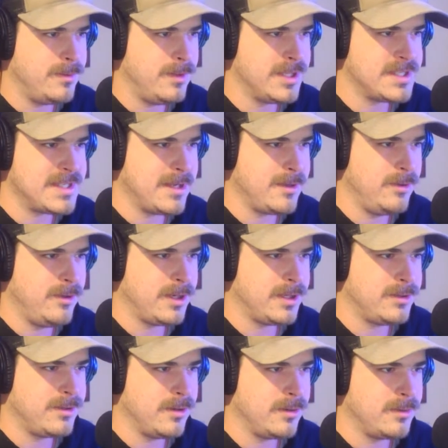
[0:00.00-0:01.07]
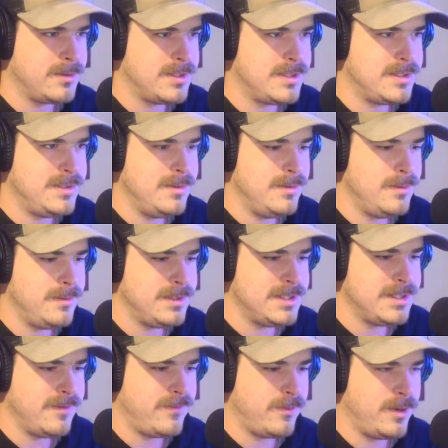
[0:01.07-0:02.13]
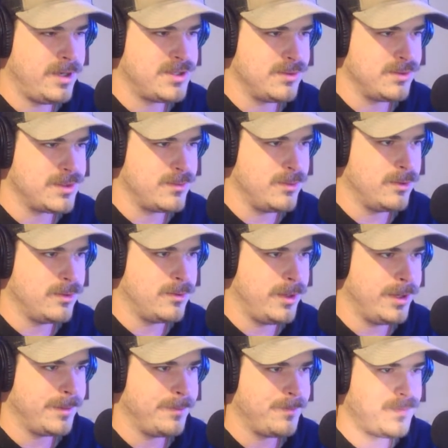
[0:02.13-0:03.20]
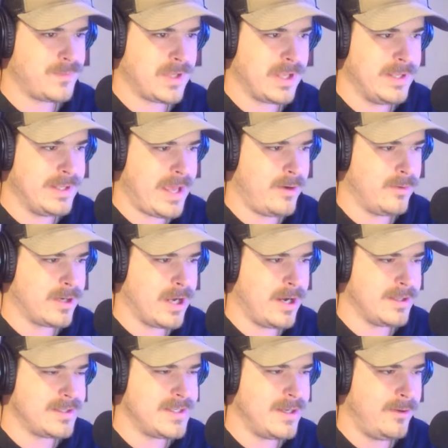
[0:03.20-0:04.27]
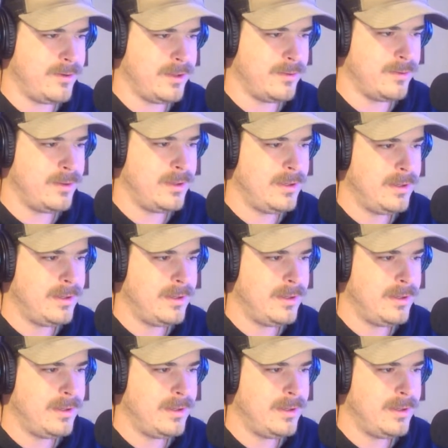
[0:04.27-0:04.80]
let's take a look at their differentials real quick, and that'll kind of tell you.